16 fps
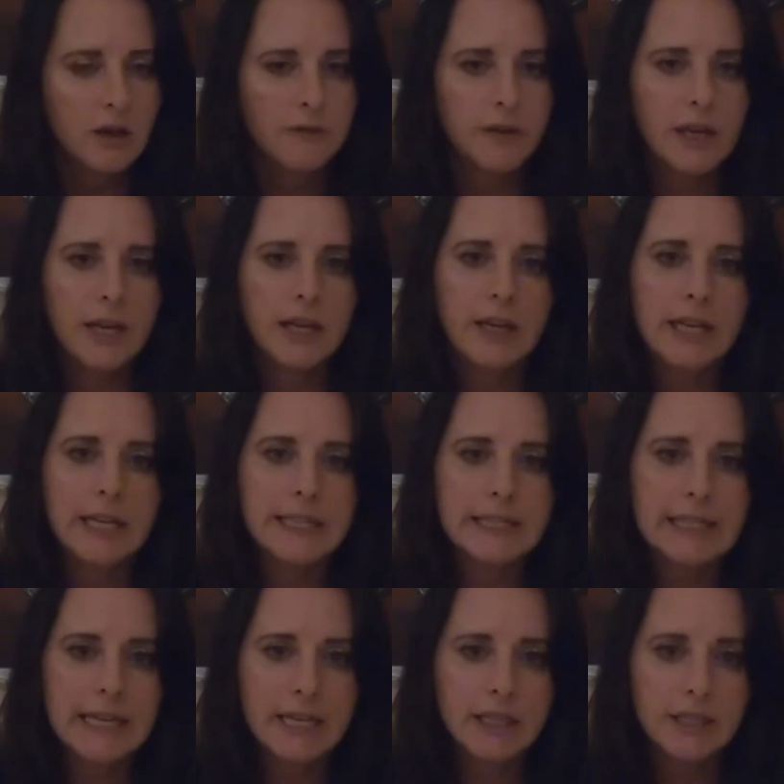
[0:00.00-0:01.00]
for any
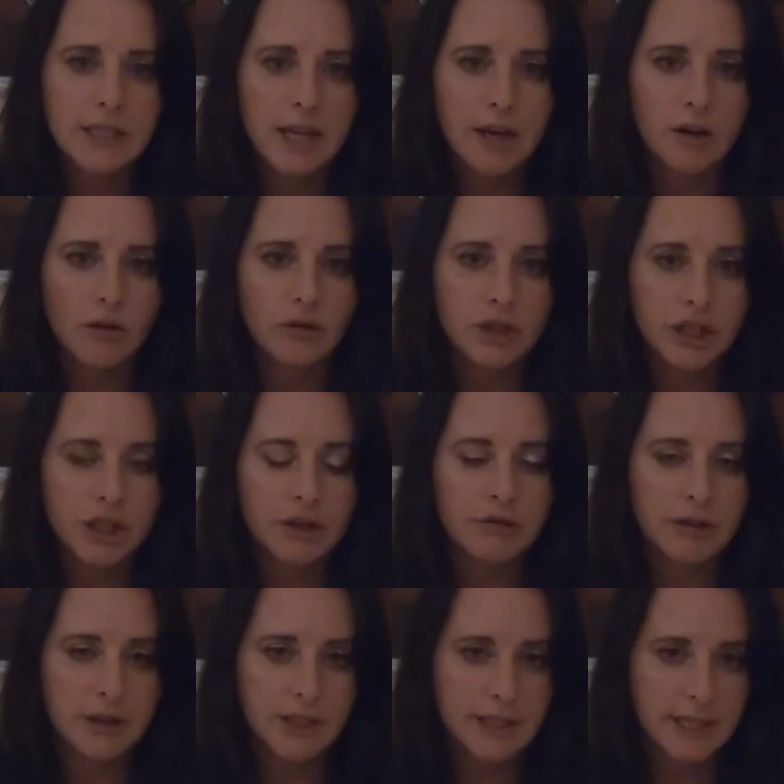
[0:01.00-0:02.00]
second adult
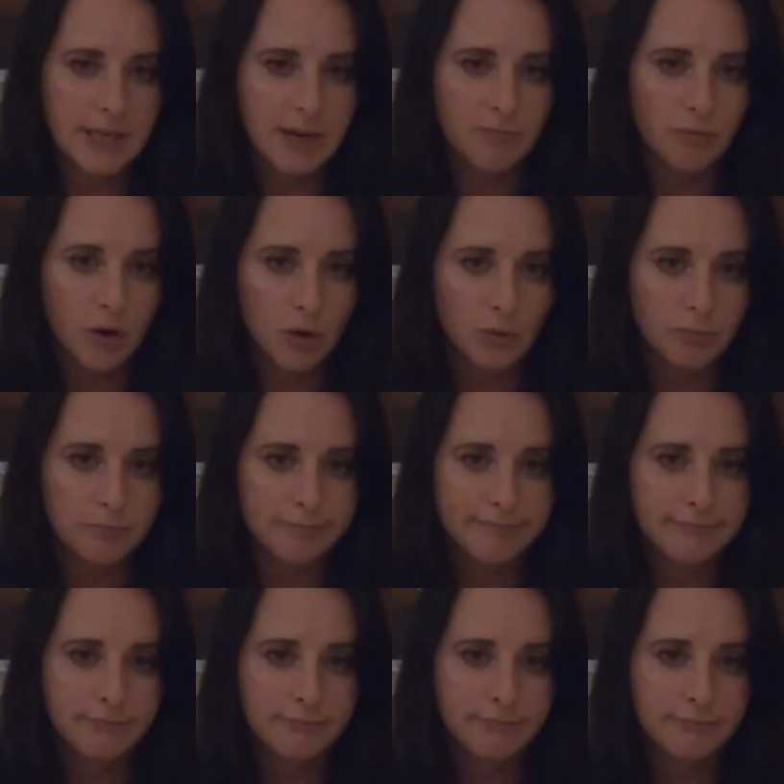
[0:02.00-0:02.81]
sharing the same room,